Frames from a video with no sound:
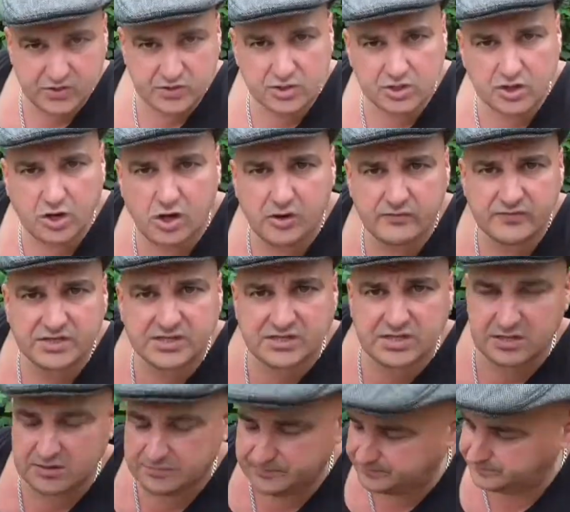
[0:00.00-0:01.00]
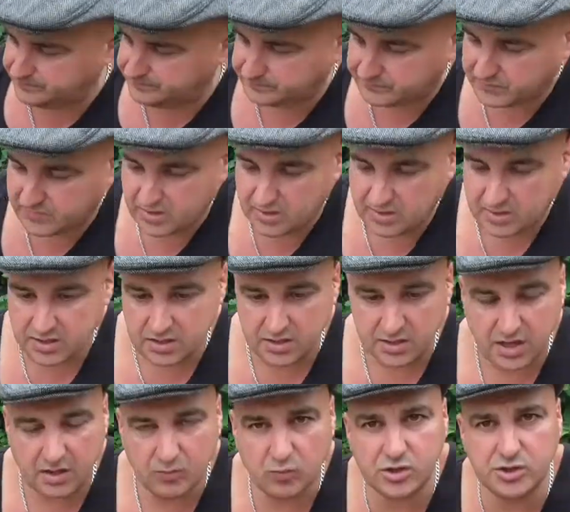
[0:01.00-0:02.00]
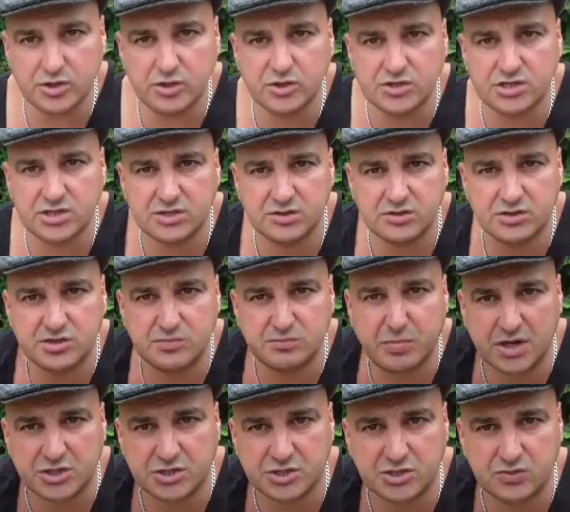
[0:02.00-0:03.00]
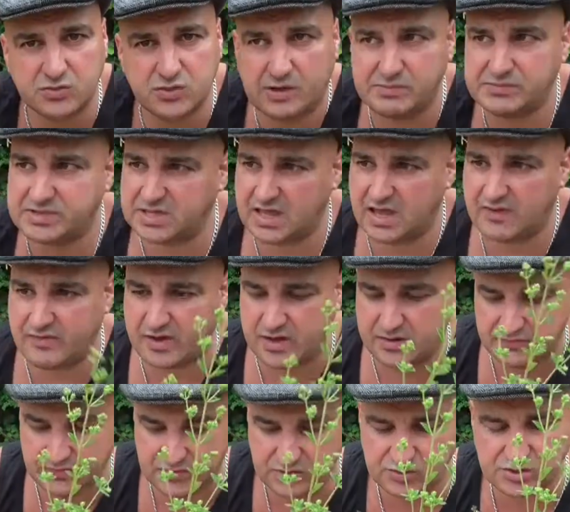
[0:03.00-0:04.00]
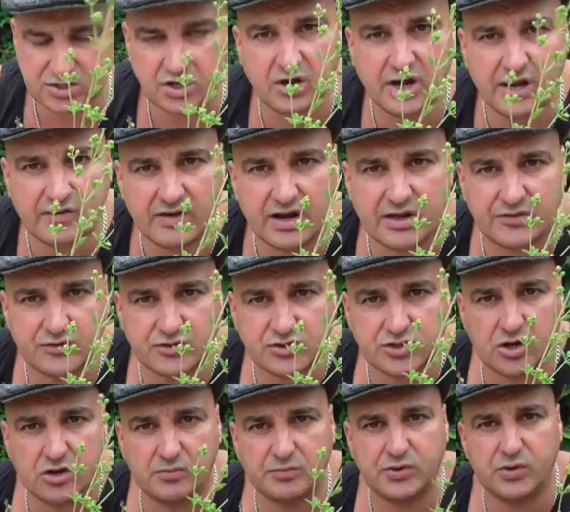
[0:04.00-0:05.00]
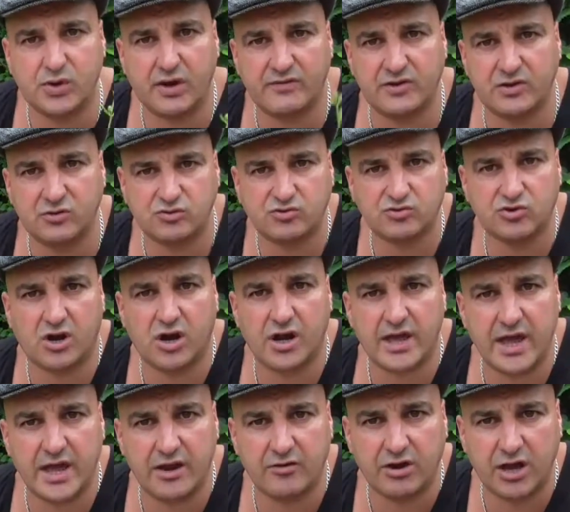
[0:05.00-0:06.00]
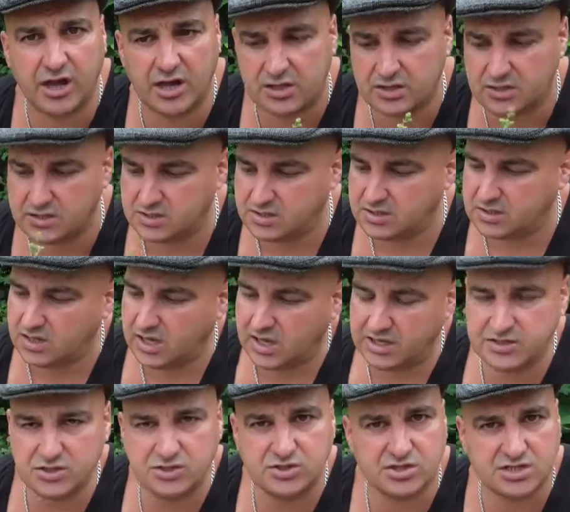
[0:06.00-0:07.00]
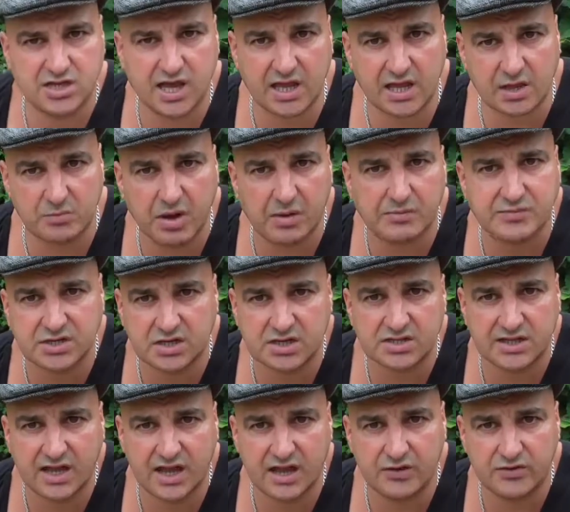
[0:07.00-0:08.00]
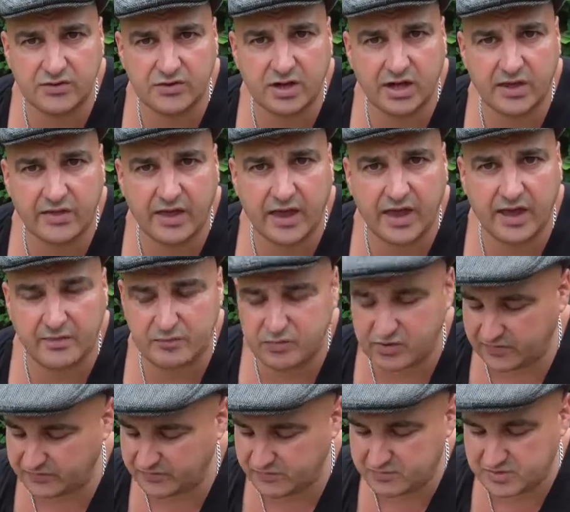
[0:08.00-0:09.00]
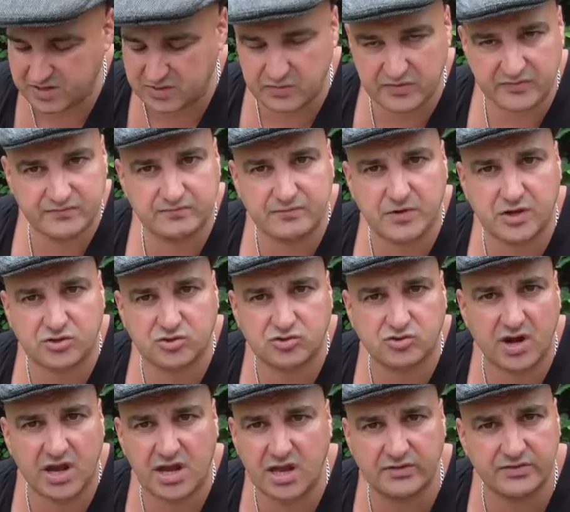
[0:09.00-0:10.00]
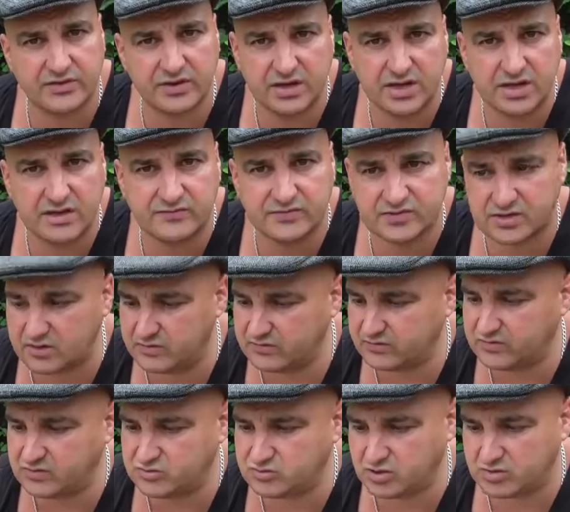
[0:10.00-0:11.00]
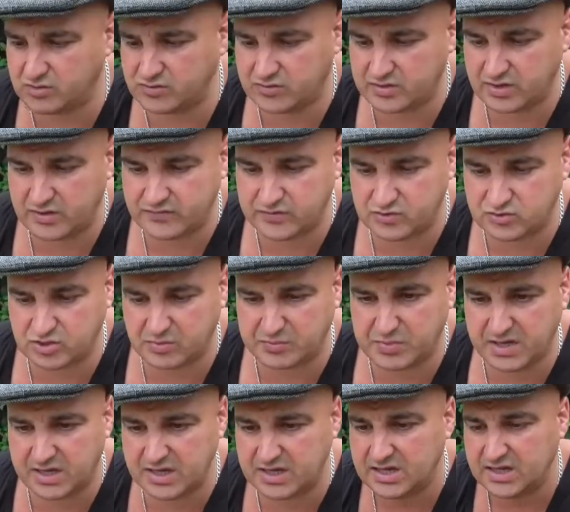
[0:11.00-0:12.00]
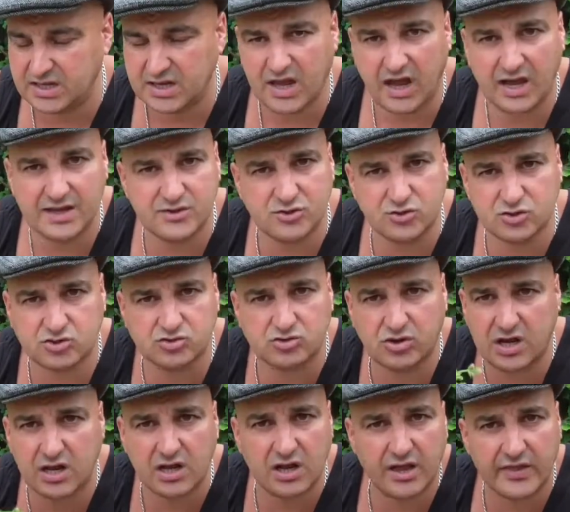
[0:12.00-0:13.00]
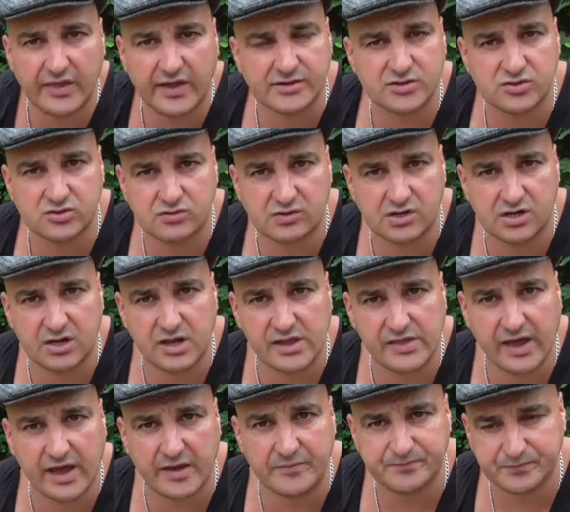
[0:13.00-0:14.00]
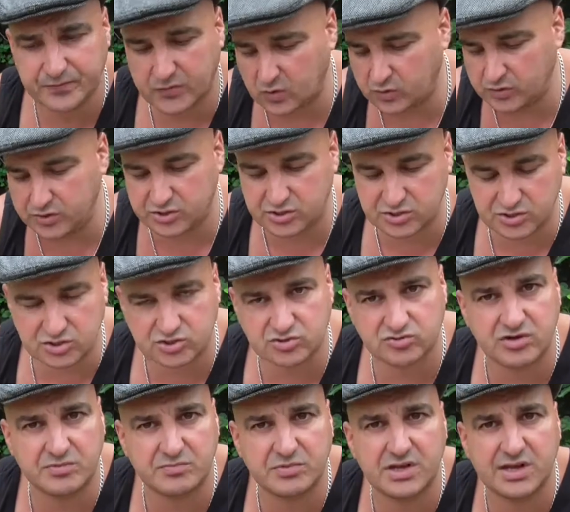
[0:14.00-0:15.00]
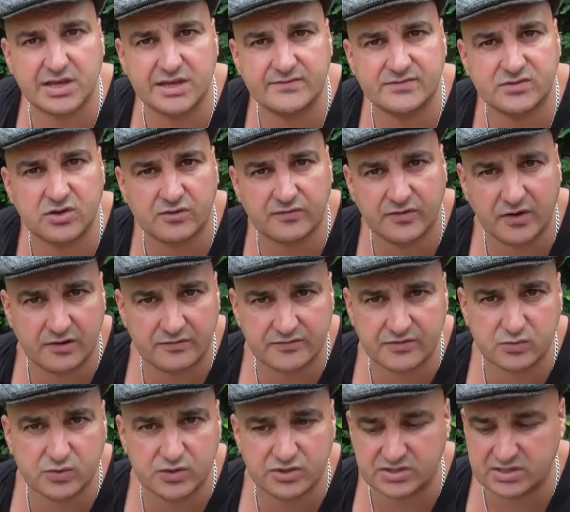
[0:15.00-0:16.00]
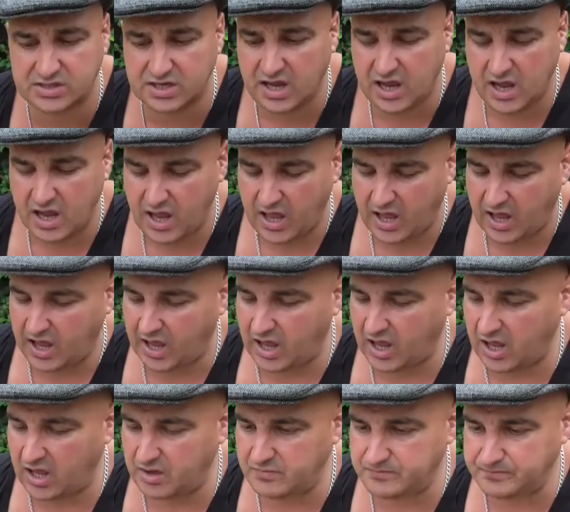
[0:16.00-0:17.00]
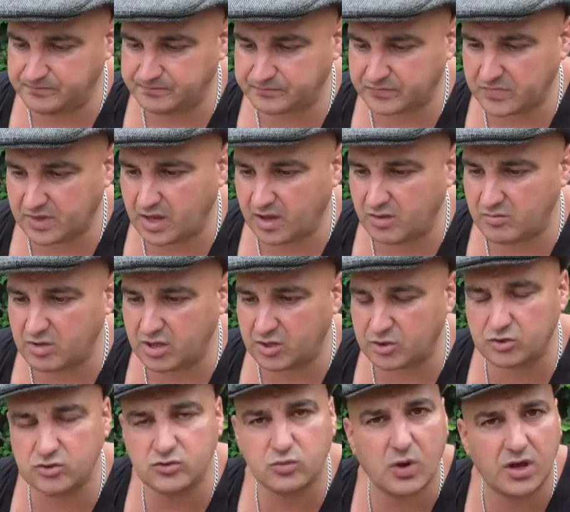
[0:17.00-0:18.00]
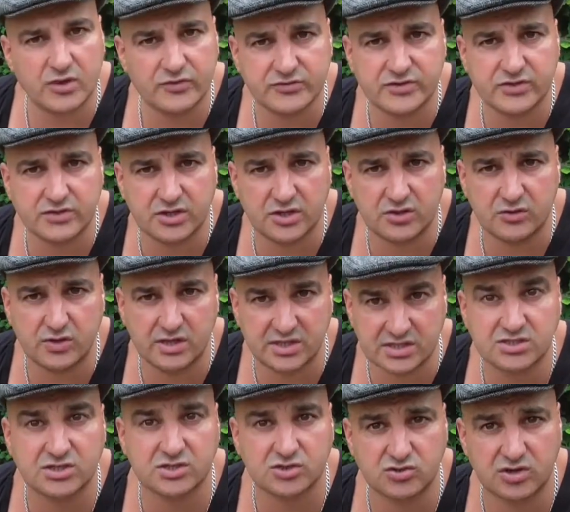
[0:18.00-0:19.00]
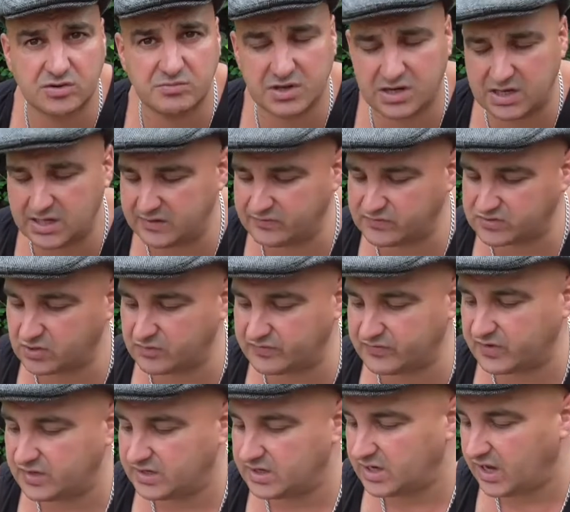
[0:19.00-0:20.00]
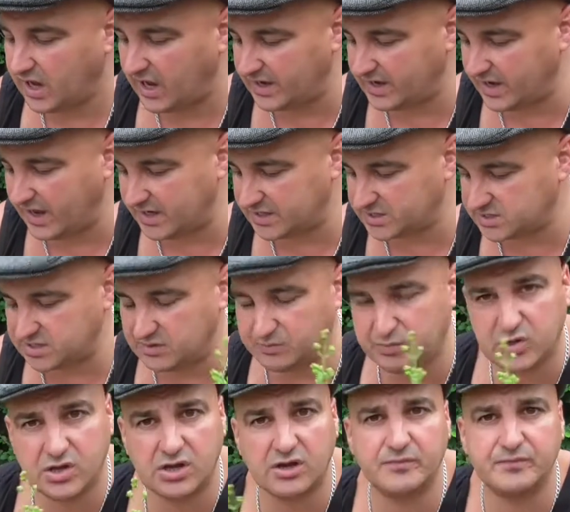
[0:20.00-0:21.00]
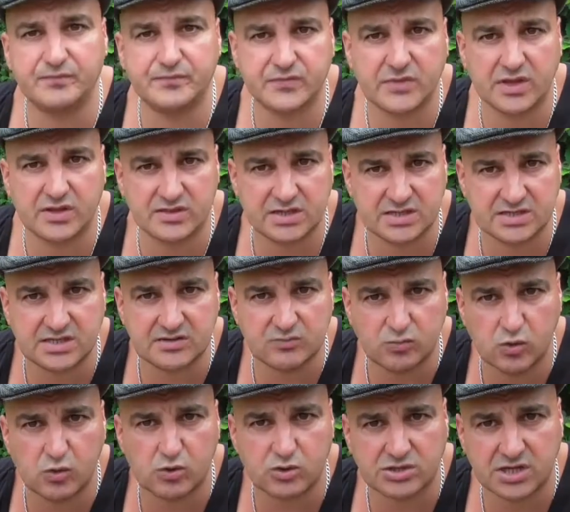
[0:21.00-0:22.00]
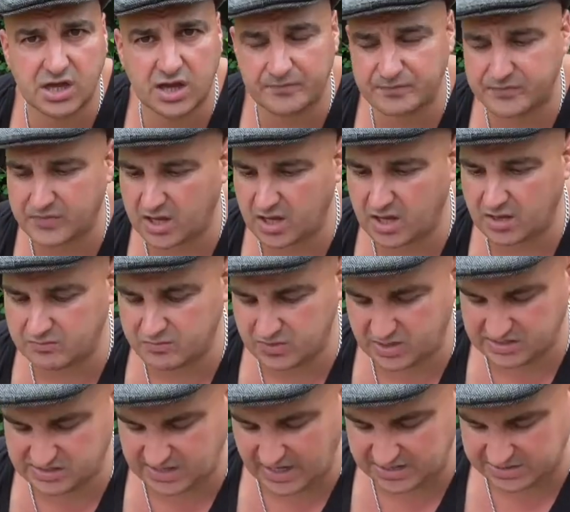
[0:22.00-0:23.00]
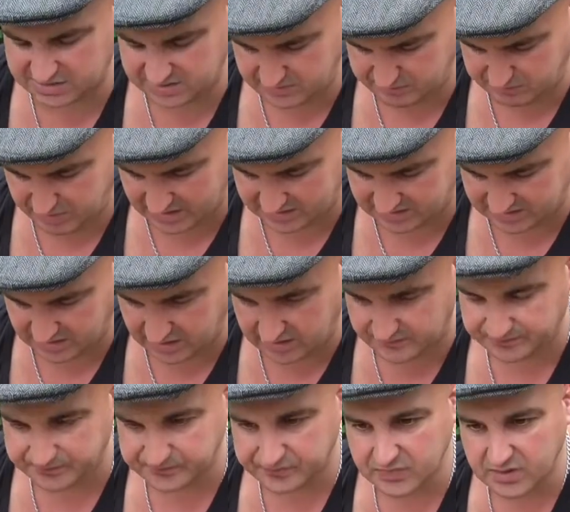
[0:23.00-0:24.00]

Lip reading: you can harvest it. And what you usually do is you bunch it all up together, you tie it around the top, you have a little dry area, and you just hang them upside down like that, preferably with a tray underneath, so if you drop any, and you just dry it like that and store it like that. Or you can just strip the leaves off afterwards. A good one to do is to strip the leaves off and actually put this in water. It's actually better